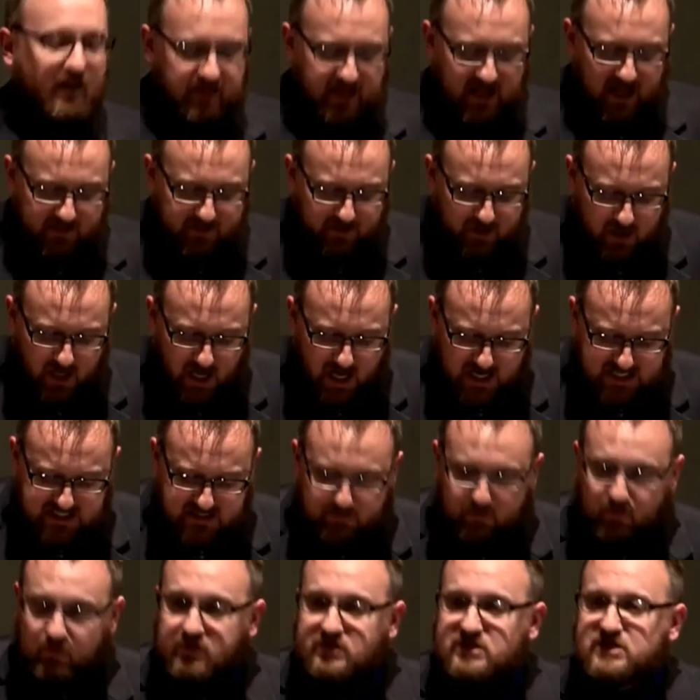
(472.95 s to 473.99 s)
The other
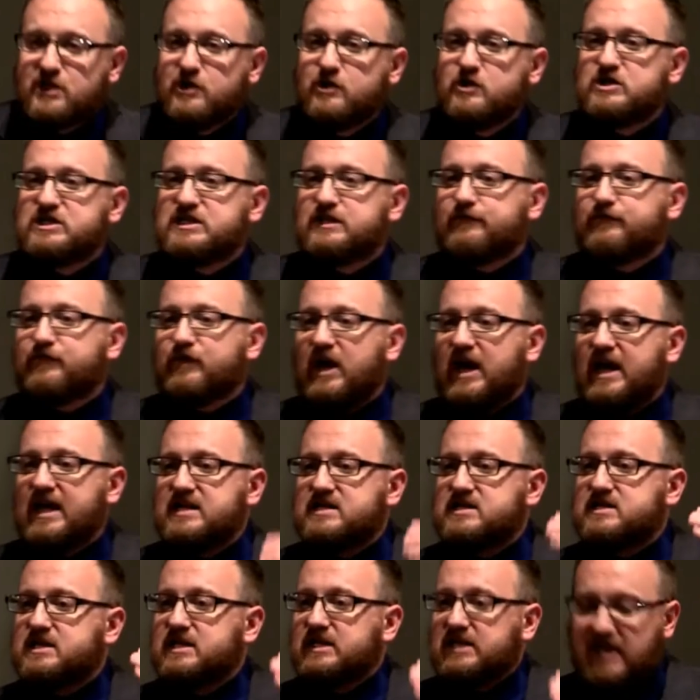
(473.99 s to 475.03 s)
gospels use the
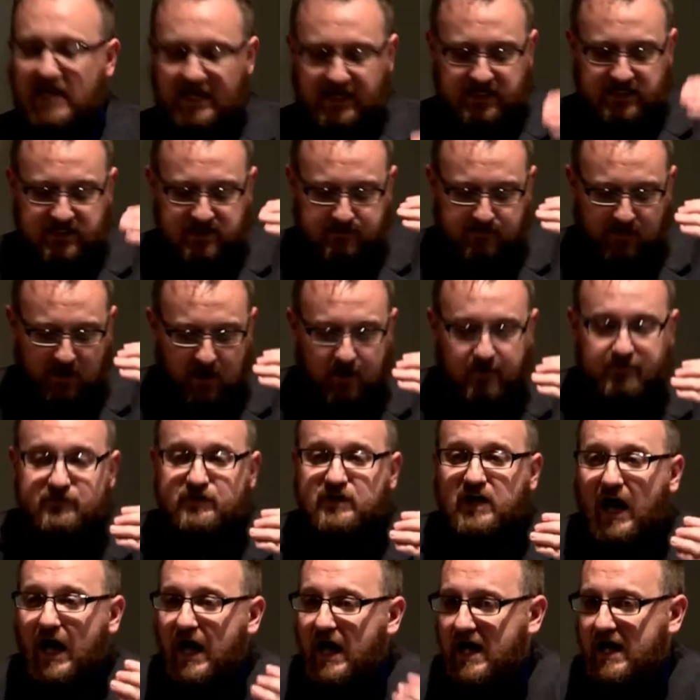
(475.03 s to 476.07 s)
phrase the kingdom
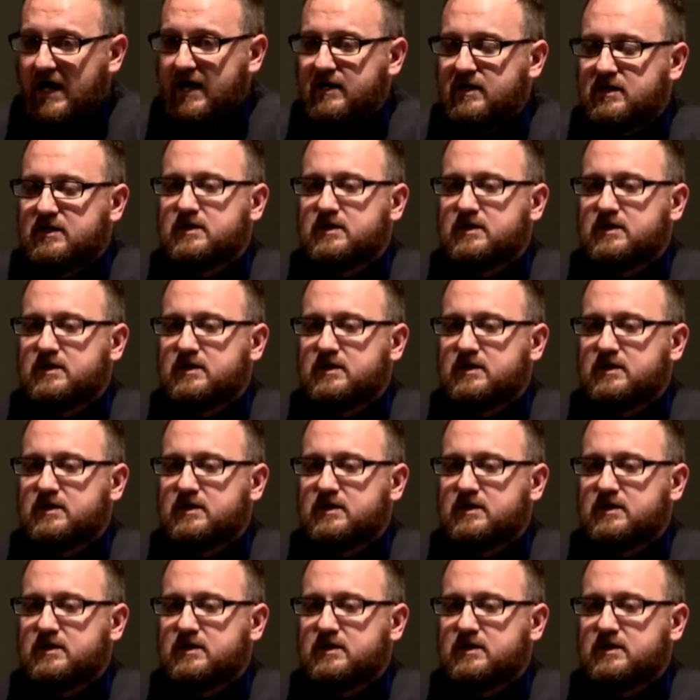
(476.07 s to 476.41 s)
of God.